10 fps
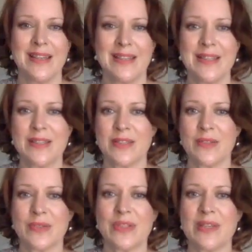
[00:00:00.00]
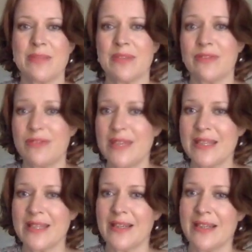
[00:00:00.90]
This does not seem to fit
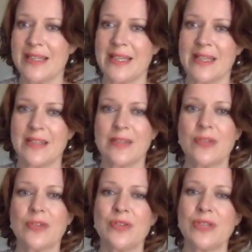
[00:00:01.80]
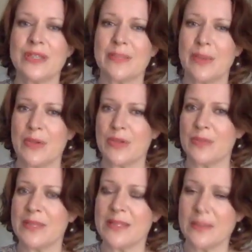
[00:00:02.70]
the idea that truth is supposed to
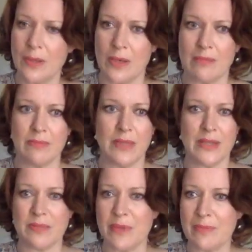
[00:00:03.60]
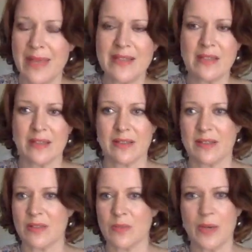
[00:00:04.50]
be solemn and momentous
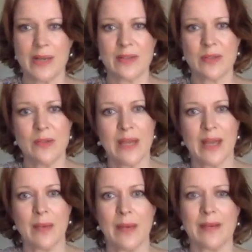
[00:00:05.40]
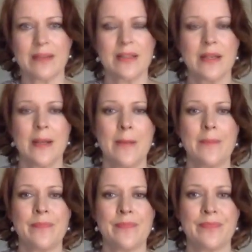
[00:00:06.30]
and worth talking about.
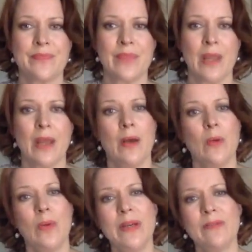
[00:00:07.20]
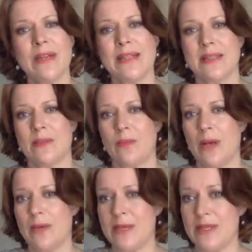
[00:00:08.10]
One reason
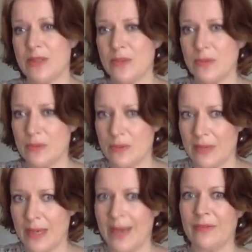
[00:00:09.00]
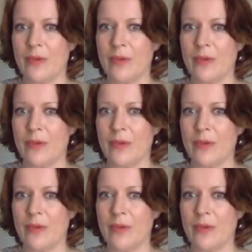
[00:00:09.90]
why we do have